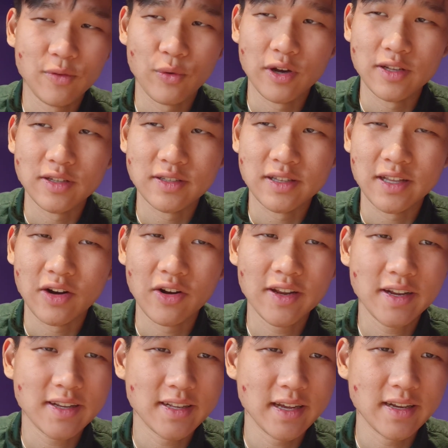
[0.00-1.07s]
was the early
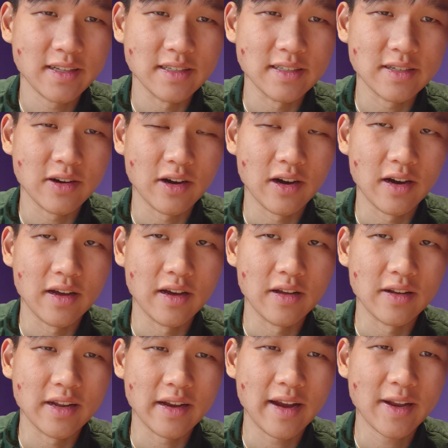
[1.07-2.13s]

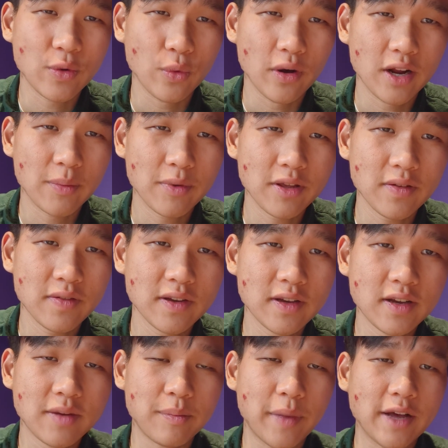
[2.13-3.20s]
1990s, 91, I believe,
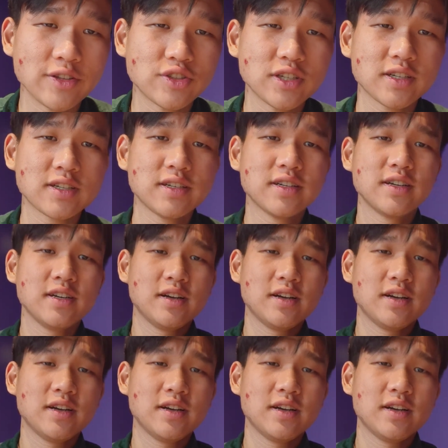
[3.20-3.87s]
Maastricht.